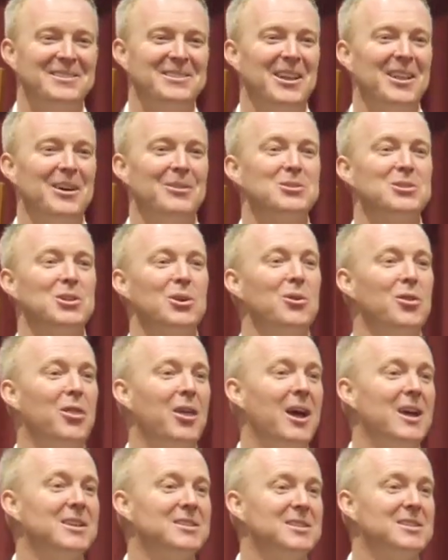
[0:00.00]
so they were
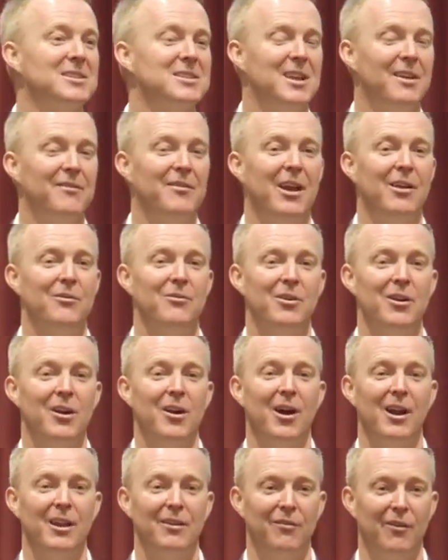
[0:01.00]

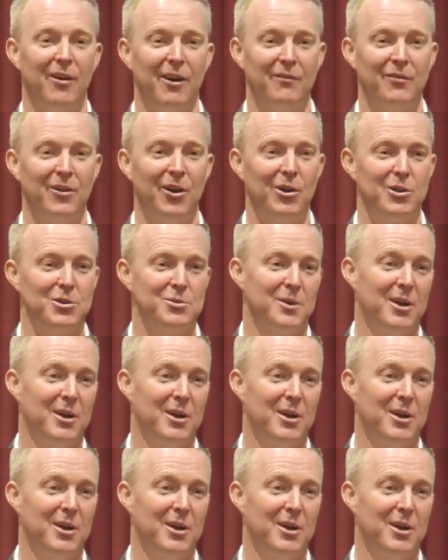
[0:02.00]
$2,795